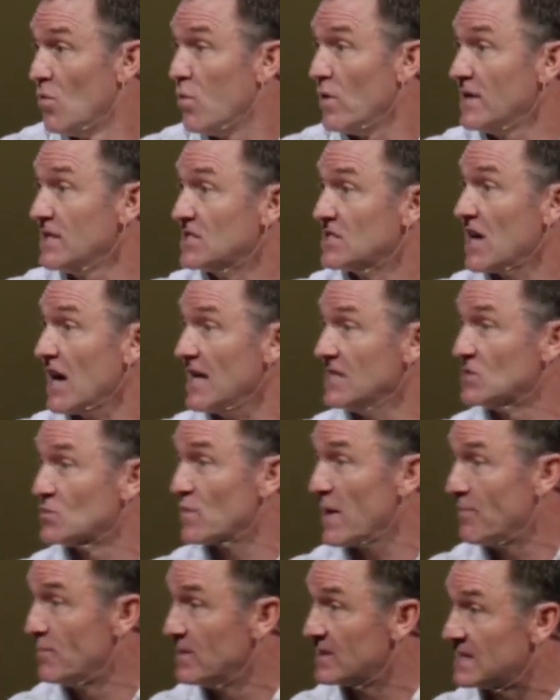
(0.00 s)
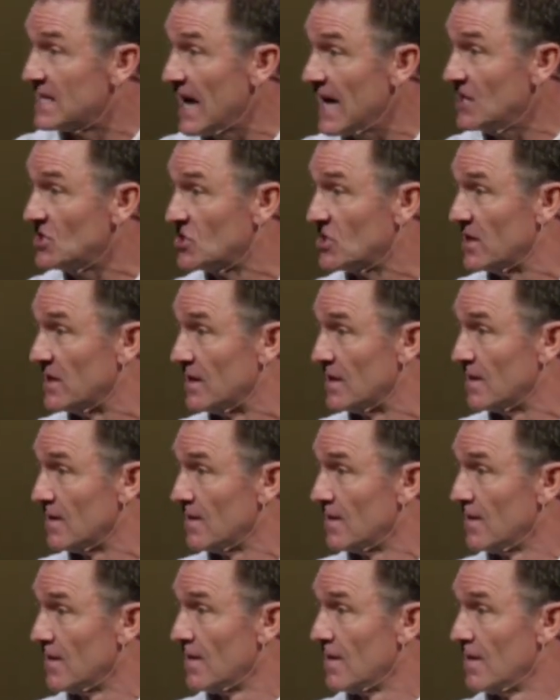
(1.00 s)
what is God's reputation?
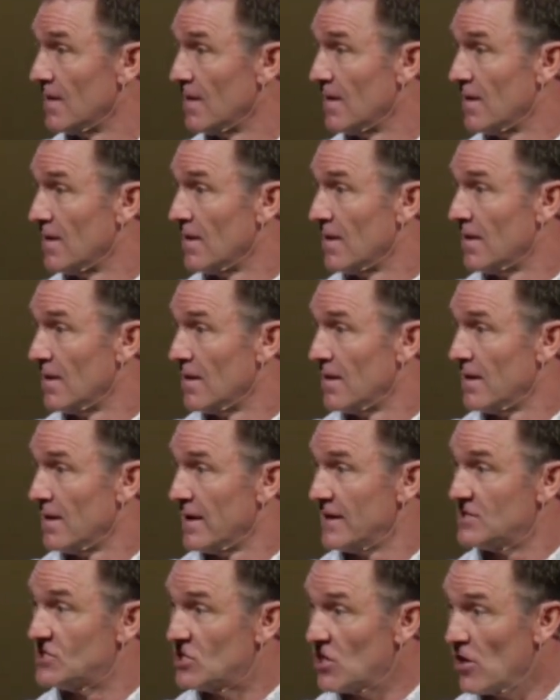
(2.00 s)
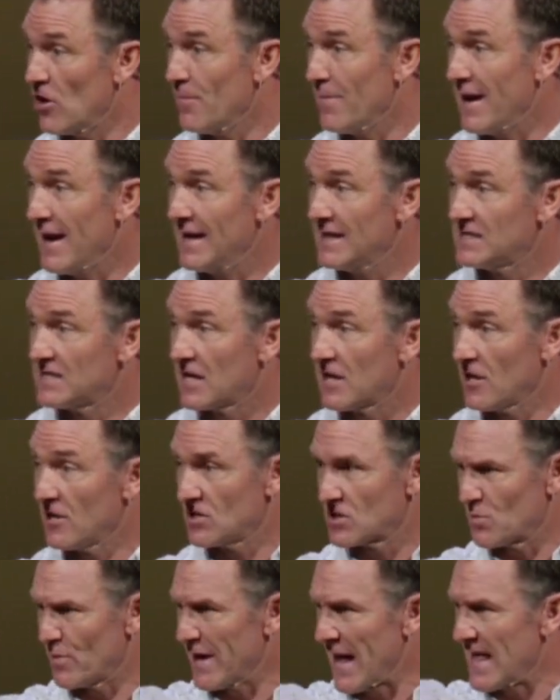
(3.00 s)
And Jeremiah
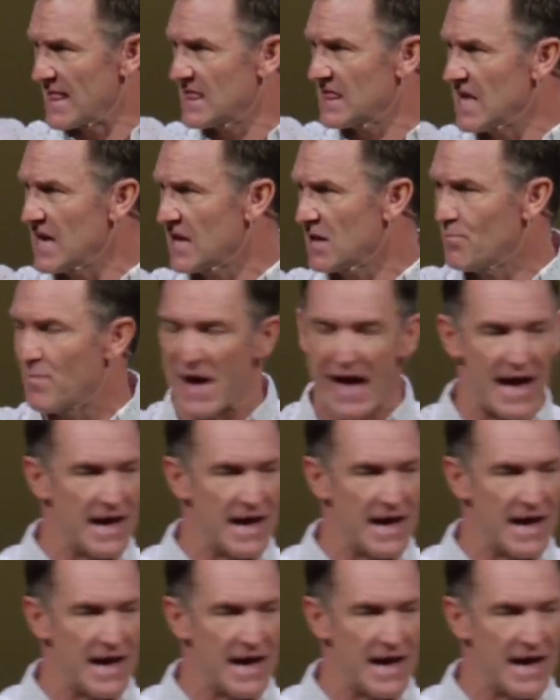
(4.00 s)
declares, when I think